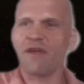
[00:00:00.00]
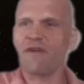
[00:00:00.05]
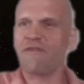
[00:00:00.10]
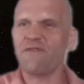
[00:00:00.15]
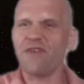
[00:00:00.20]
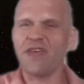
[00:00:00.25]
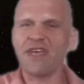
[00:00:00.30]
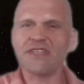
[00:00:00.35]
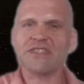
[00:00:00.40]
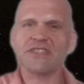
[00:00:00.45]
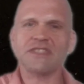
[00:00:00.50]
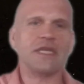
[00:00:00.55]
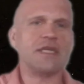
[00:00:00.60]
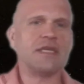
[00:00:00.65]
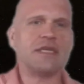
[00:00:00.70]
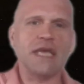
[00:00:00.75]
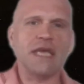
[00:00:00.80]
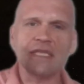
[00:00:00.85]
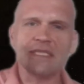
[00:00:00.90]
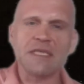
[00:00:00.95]
their fists
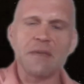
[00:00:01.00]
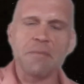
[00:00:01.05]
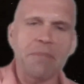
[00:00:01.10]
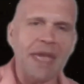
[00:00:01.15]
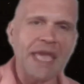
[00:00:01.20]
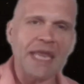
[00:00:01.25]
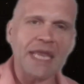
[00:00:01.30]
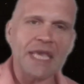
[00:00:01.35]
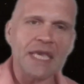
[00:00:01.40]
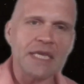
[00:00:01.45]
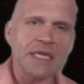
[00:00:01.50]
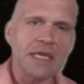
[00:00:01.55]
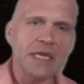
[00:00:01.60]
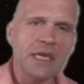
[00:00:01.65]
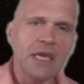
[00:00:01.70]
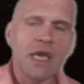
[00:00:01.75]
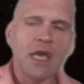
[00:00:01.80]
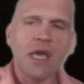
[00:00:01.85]
and debating.